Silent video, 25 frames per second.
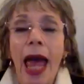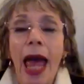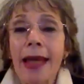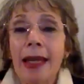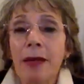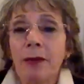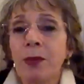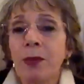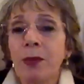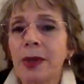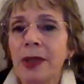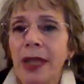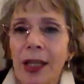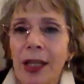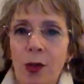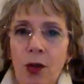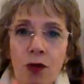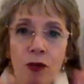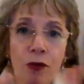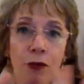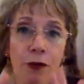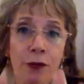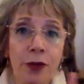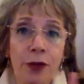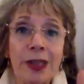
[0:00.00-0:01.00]
and, but like
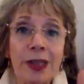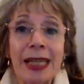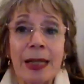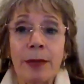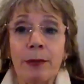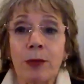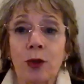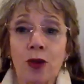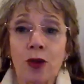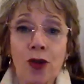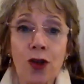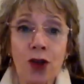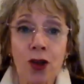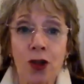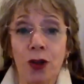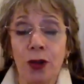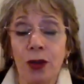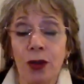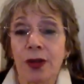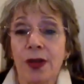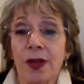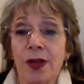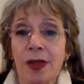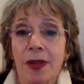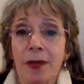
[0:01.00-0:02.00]
for example,
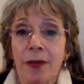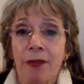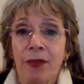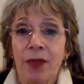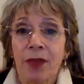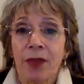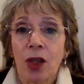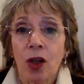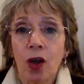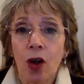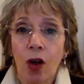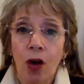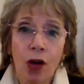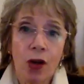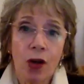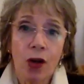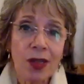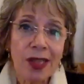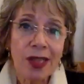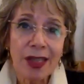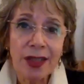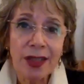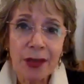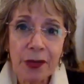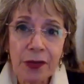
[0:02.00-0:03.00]
Schultz
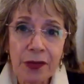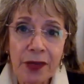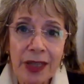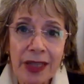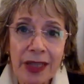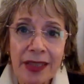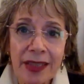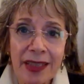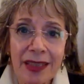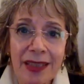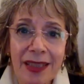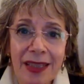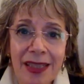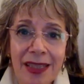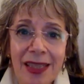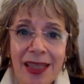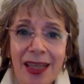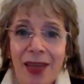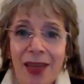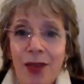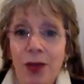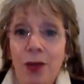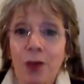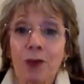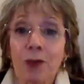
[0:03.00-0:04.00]
calls the defendants
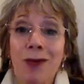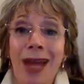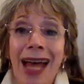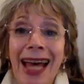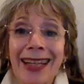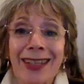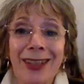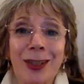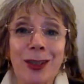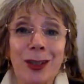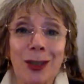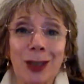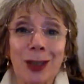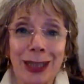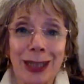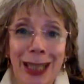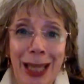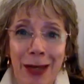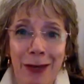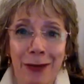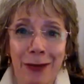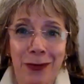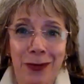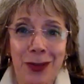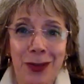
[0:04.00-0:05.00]
the radical
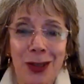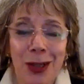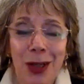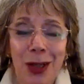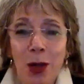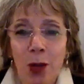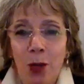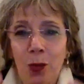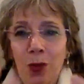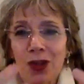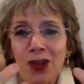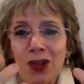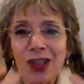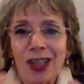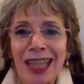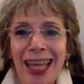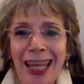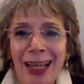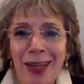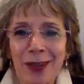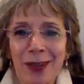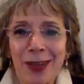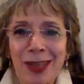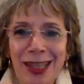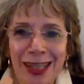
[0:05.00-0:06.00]
left, which mm-hmm.
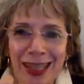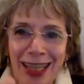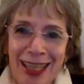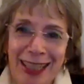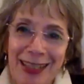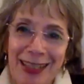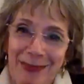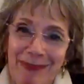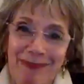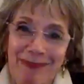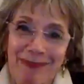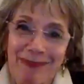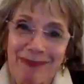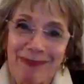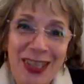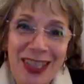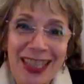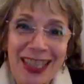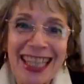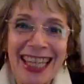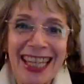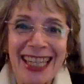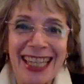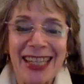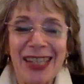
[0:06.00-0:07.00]
sounds like
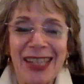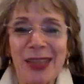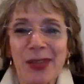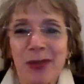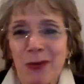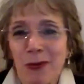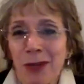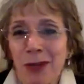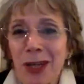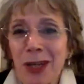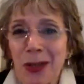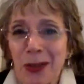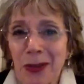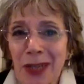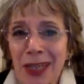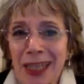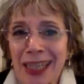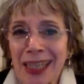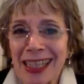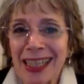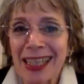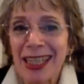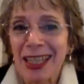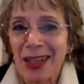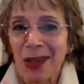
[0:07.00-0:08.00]
today's
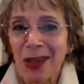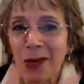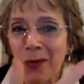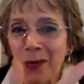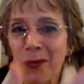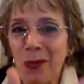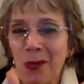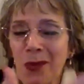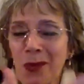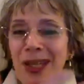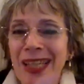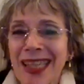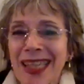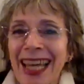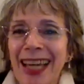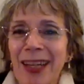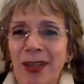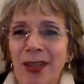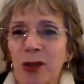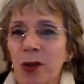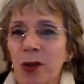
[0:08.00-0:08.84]
rhetoric, not